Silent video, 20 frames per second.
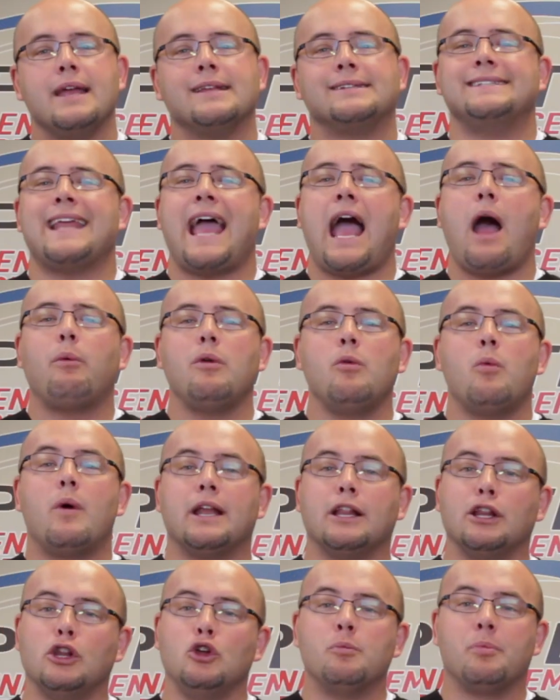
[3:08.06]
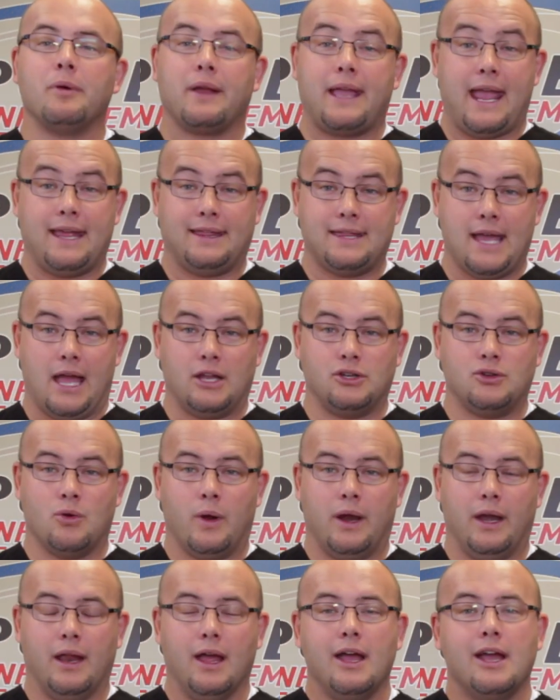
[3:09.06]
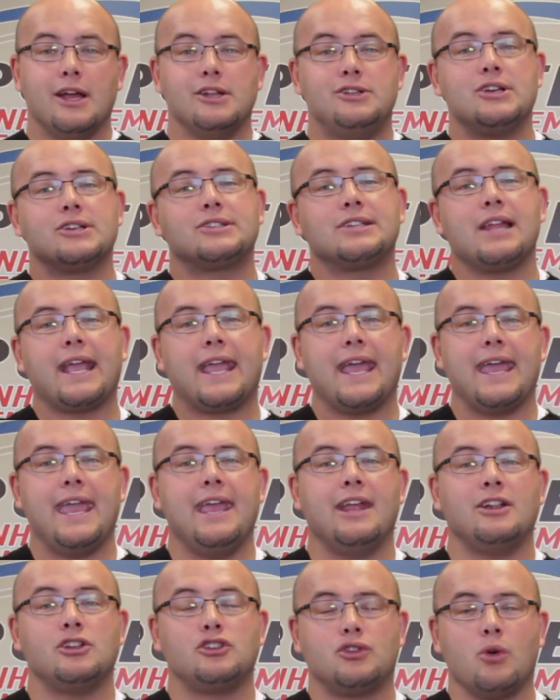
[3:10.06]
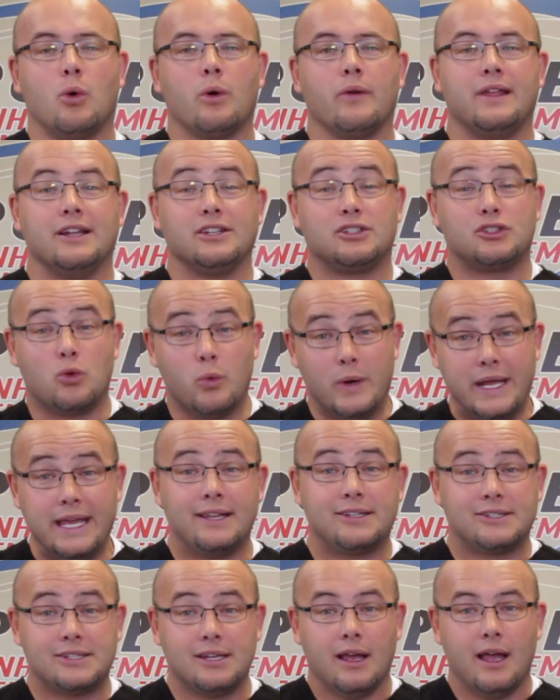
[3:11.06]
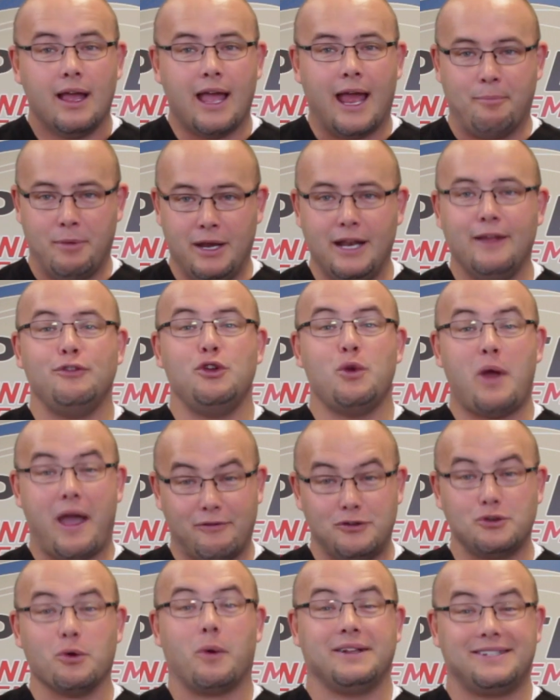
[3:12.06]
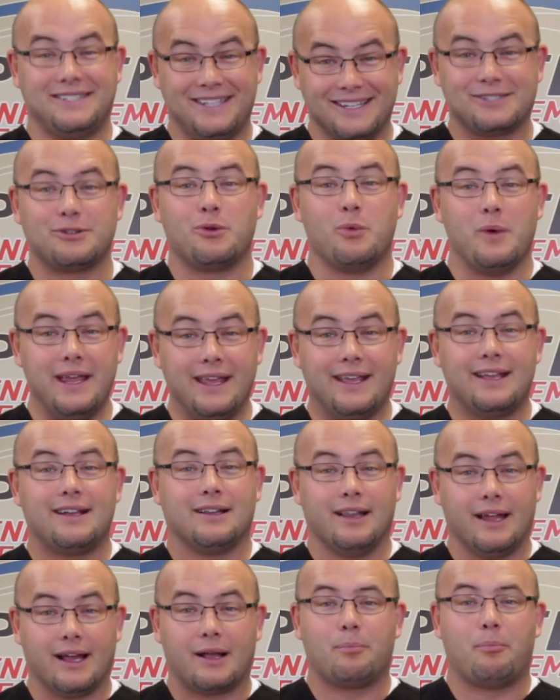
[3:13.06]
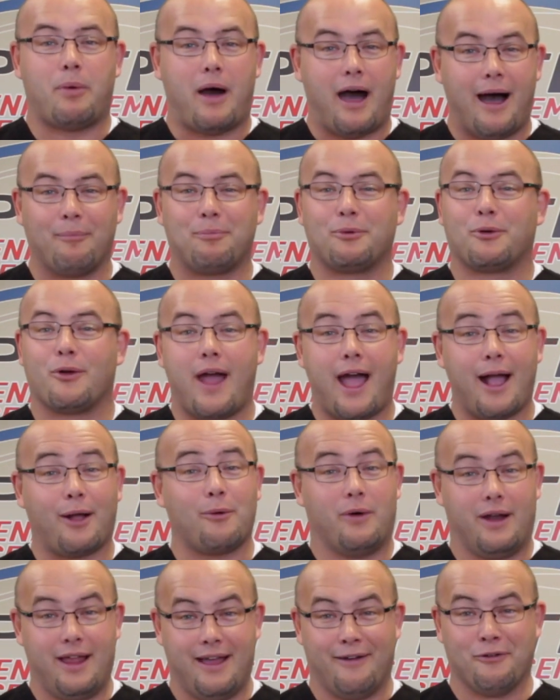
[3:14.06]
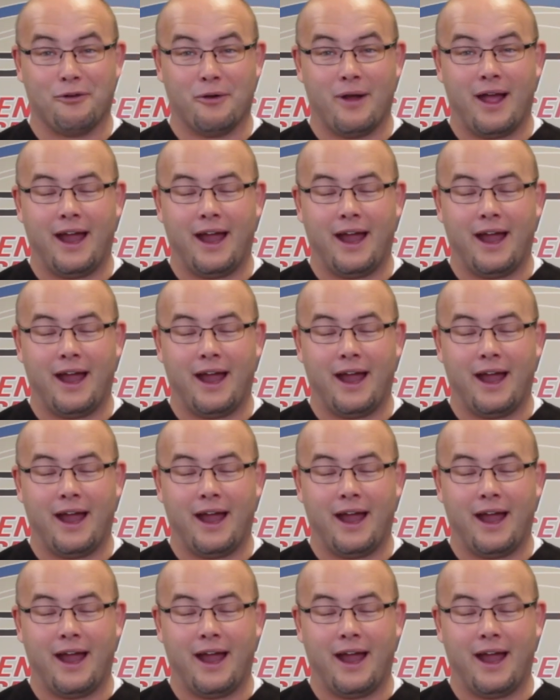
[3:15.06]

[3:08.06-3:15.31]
is now we want to lubricate that joint. Just like a hinge door that squeaks, and many of you have joints that squeak, click, pop, crack, whatever,